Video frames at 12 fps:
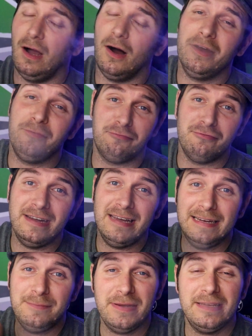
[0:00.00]
I've
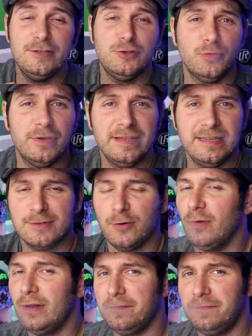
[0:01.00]
really been enjoying this
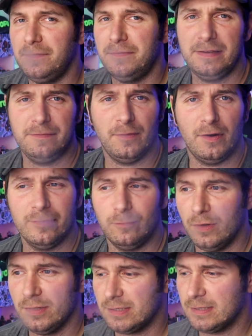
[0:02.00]
coil at 55
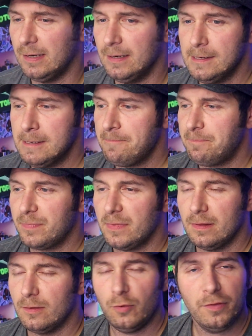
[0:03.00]
watts.
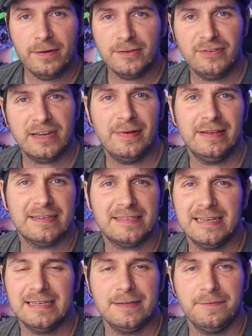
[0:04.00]
Although it's recommended at
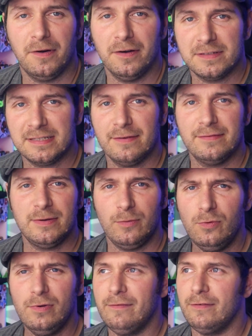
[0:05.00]
65 to 70,
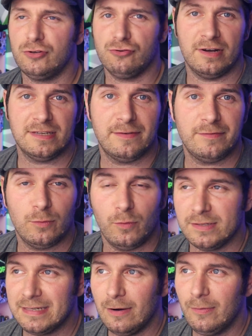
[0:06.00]
we will give it a try at 70
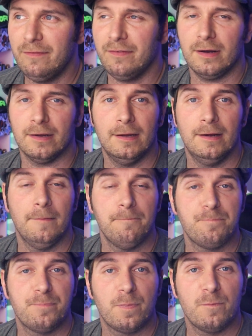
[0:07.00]
watts. However,
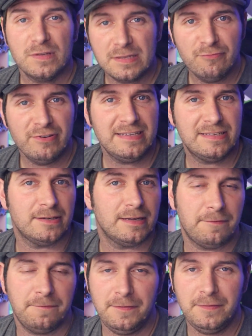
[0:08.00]
for some
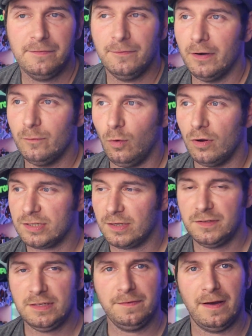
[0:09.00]
reason, at 55 watts,
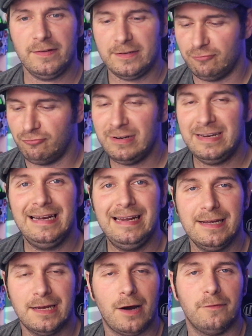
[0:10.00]
I've just found this a
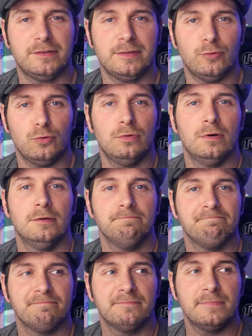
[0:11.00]
really comfortable,
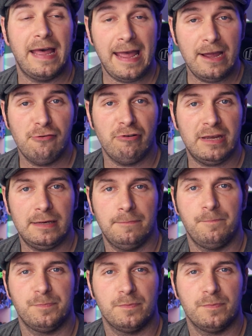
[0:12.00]
airy,